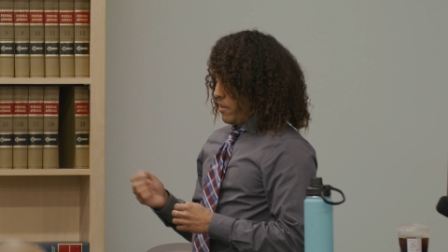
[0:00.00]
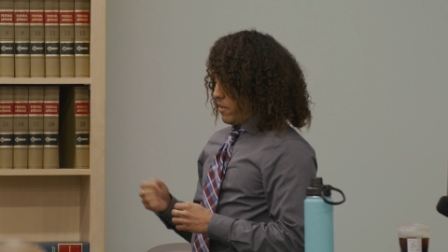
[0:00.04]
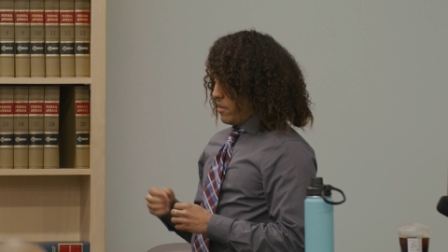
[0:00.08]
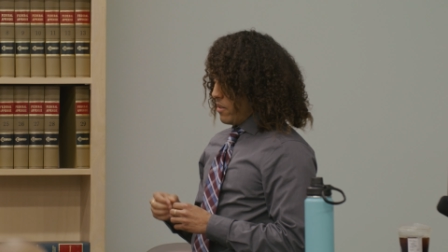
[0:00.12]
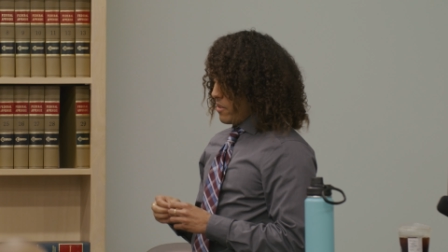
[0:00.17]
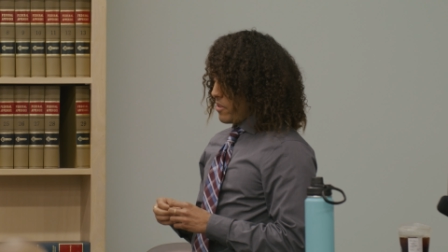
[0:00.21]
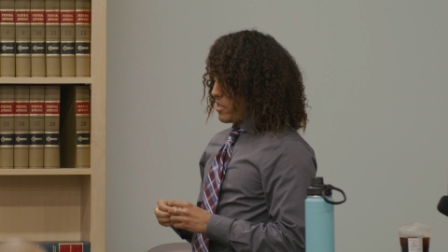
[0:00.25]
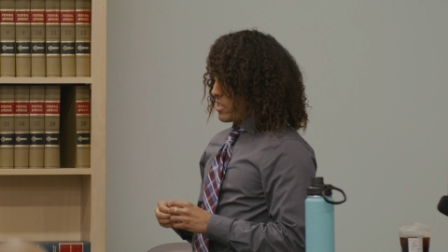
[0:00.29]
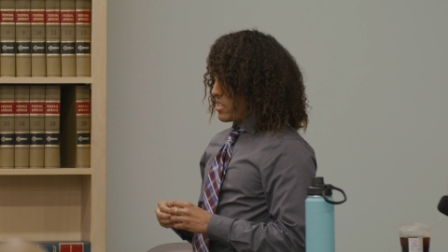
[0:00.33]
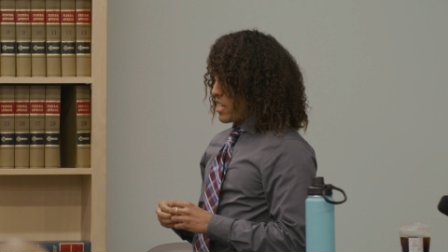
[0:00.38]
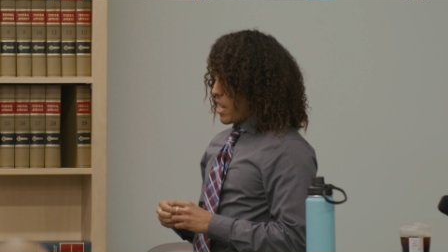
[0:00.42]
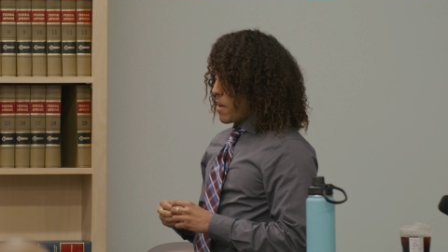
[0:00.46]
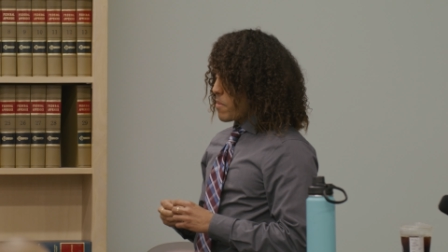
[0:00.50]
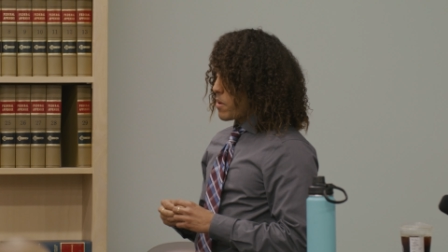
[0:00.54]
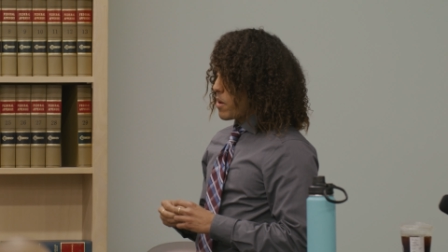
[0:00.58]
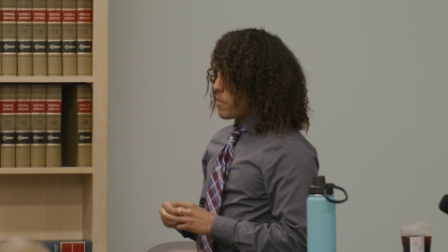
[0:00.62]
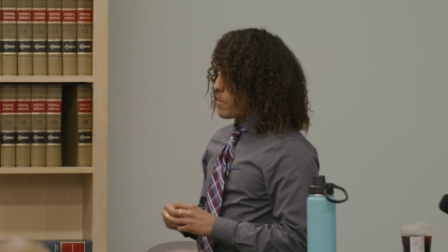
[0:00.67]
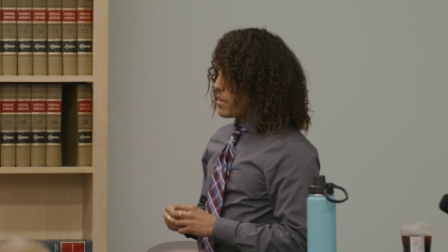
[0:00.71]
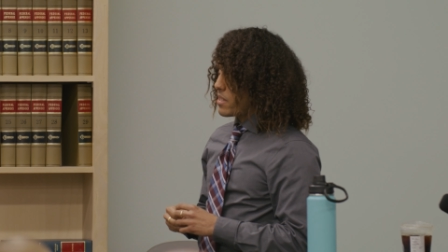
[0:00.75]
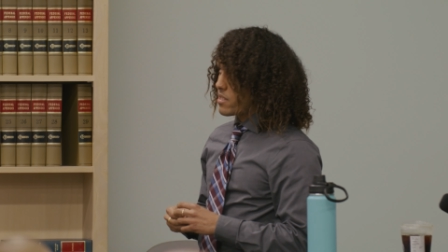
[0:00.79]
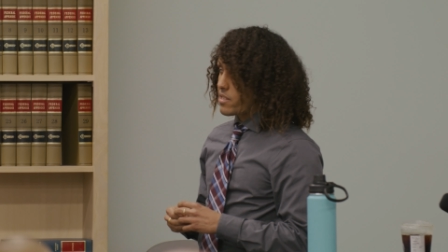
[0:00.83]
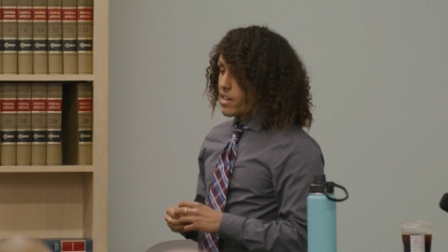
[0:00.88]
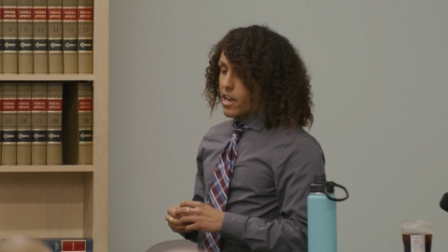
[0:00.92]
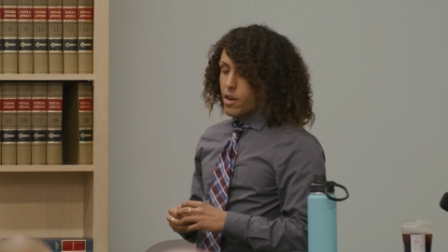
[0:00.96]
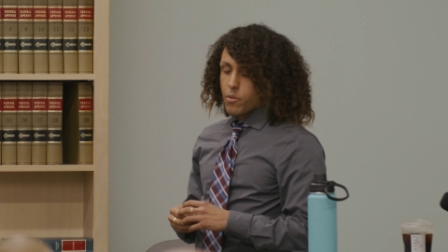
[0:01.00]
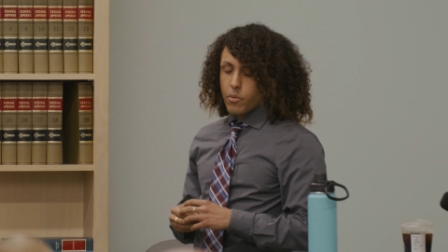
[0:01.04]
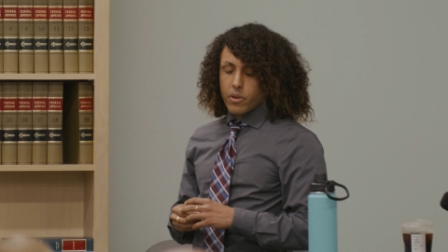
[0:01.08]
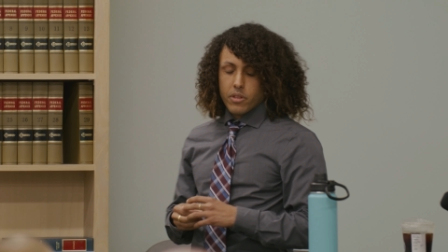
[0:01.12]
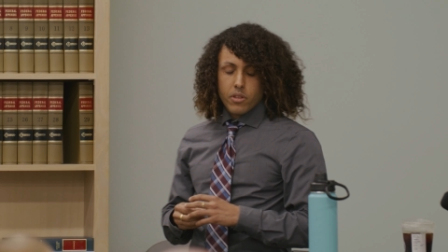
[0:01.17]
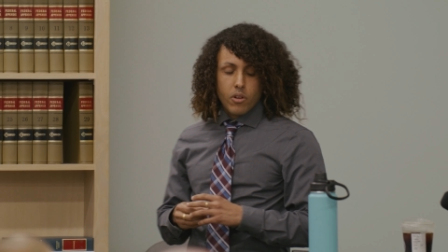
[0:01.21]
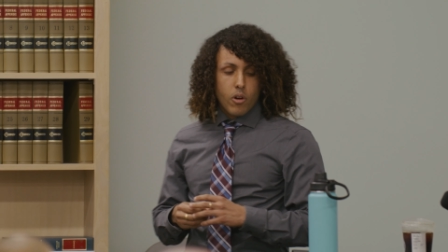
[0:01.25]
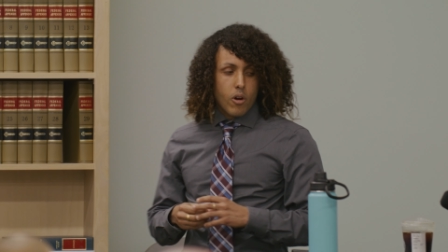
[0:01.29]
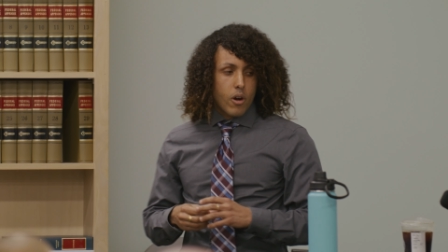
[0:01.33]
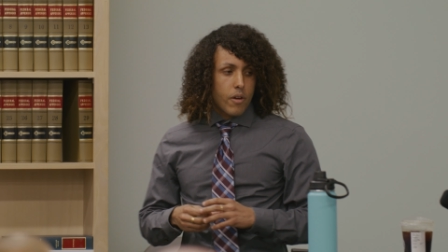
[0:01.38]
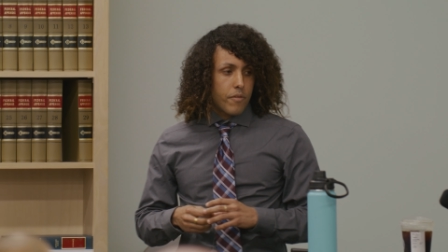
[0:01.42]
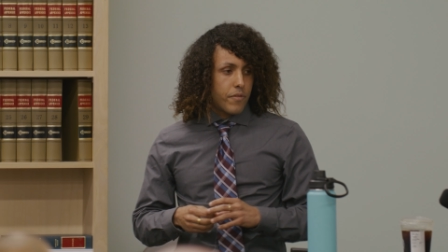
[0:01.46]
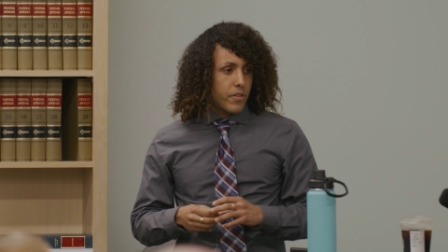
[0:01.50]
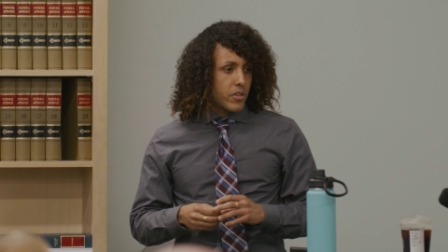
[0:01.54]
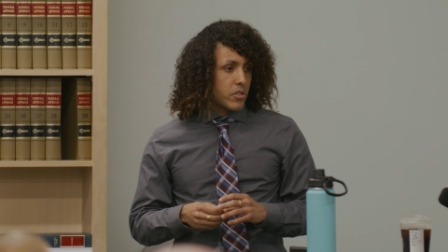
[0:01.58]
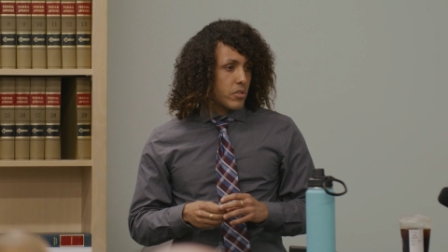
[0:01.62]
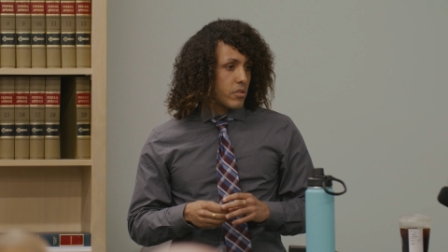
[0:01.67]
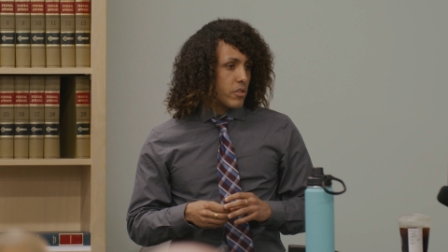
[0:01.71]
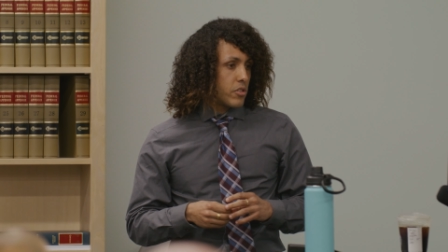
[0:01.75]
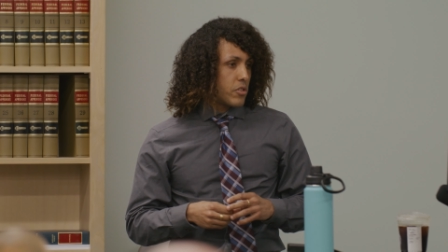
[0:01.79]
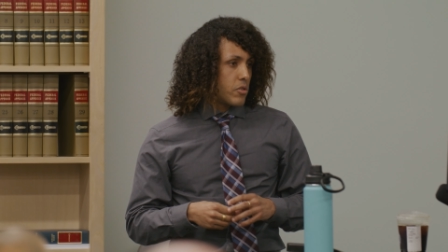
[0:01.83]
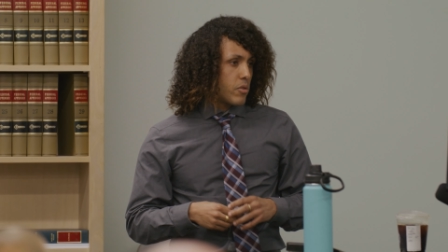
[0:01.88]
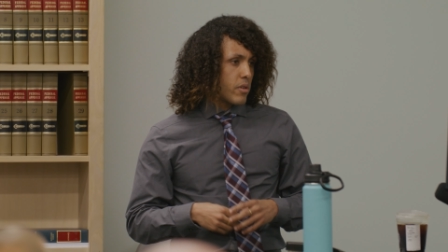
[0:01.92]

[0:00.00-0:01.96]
The same could be said with artificial